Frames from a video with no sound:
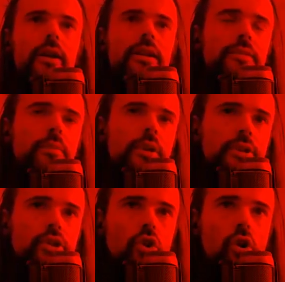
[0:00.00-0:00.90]
It's pretty
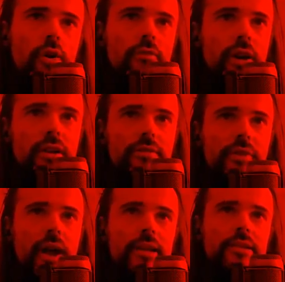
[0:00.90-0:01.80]
strong, very
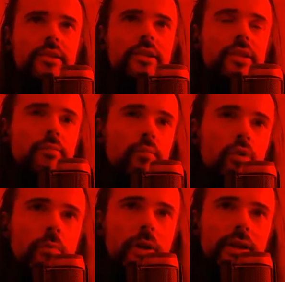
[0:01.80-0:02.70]
fast. It's a
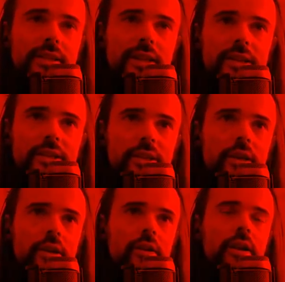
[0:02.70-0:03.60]
movement attack
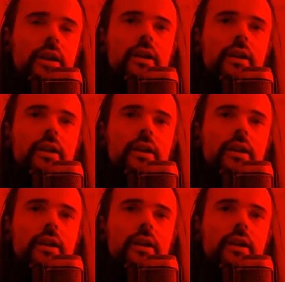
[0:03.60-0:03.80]
skill.